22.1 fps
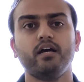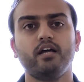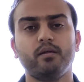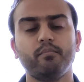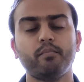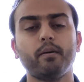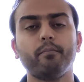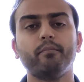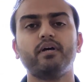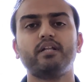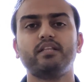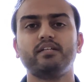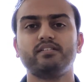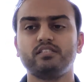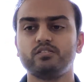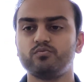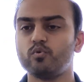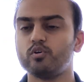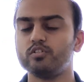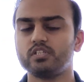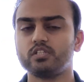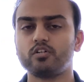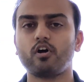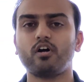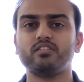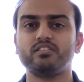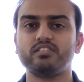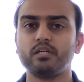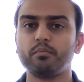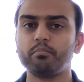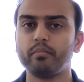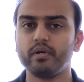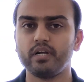Remember, this was a
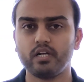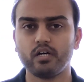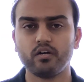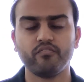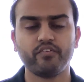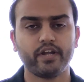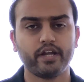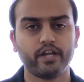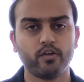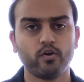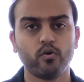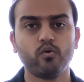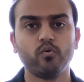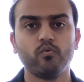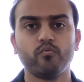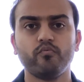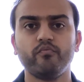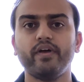concept builder video